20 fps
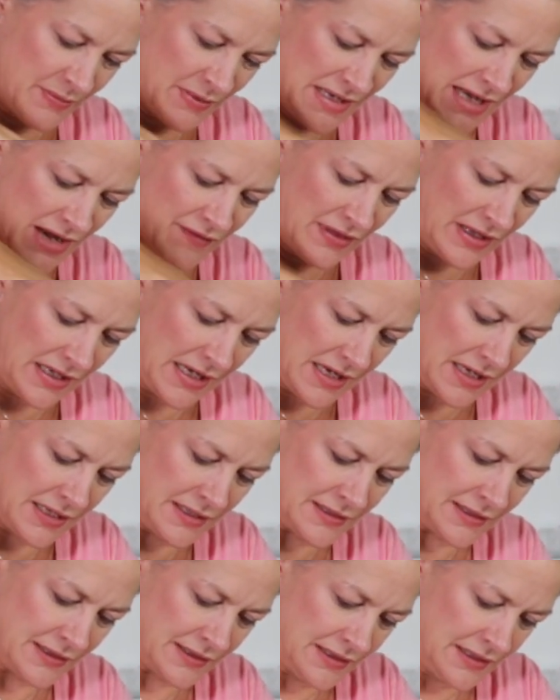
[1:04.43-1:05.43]
but
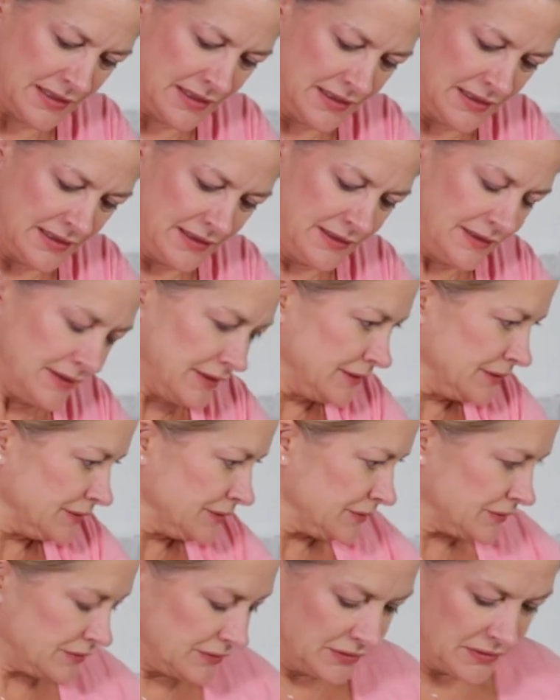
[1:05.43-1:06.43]
nevertheless.
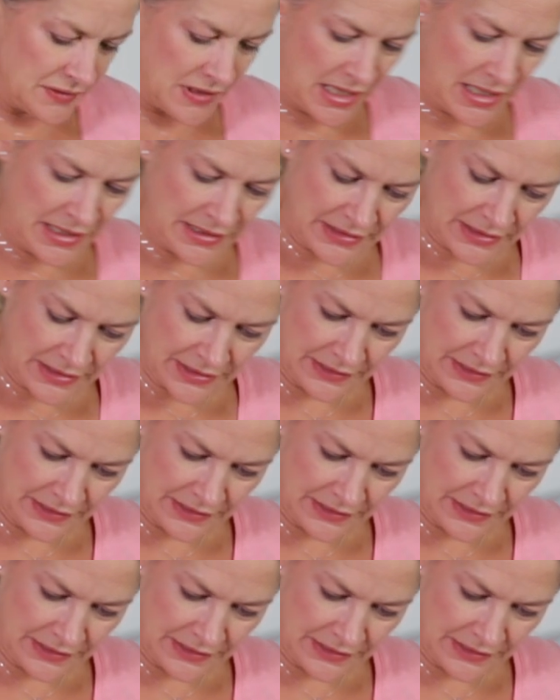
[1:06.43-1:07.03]
Alright.